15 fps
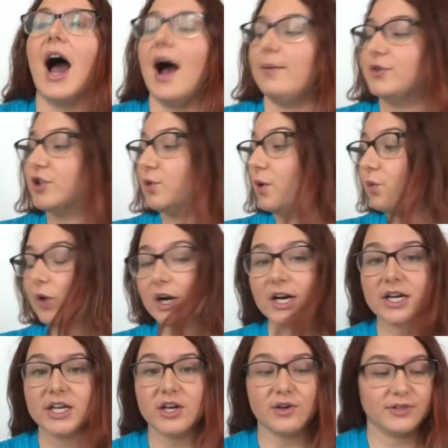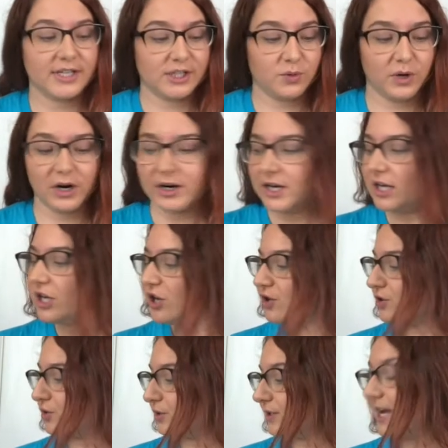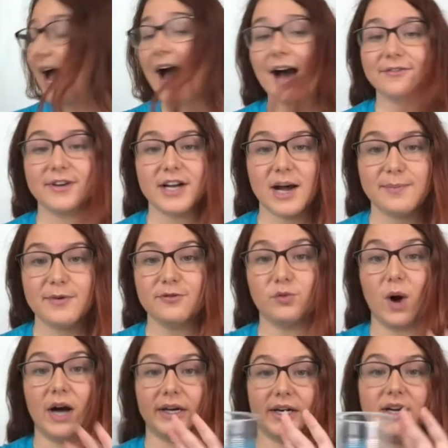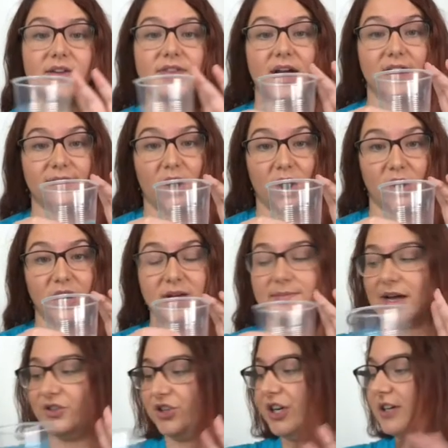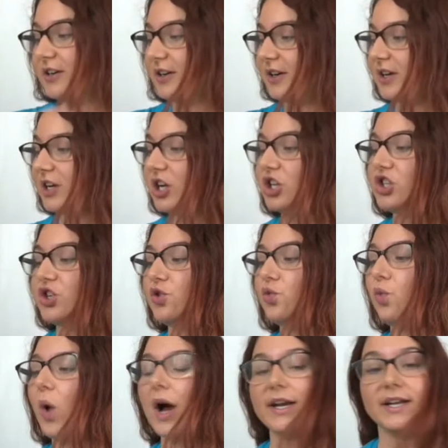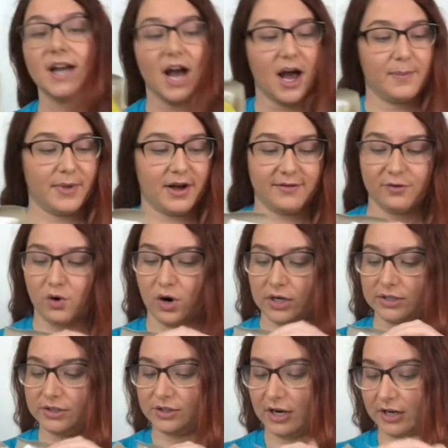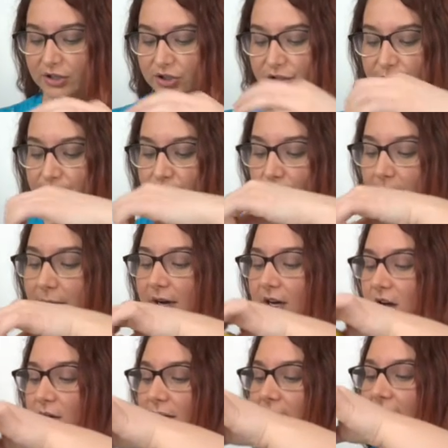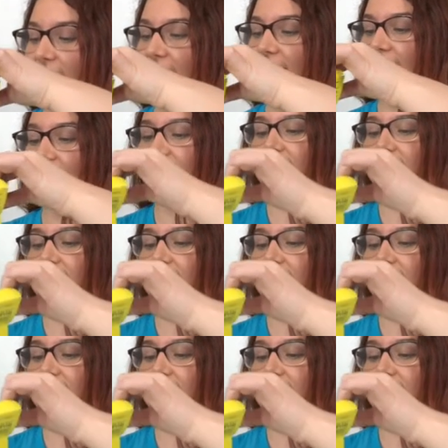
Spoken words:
So what we're gonna use is we're gonna use half a cup of water that I've already measured to 1 cup of cornstarch. So I'm going to go ahead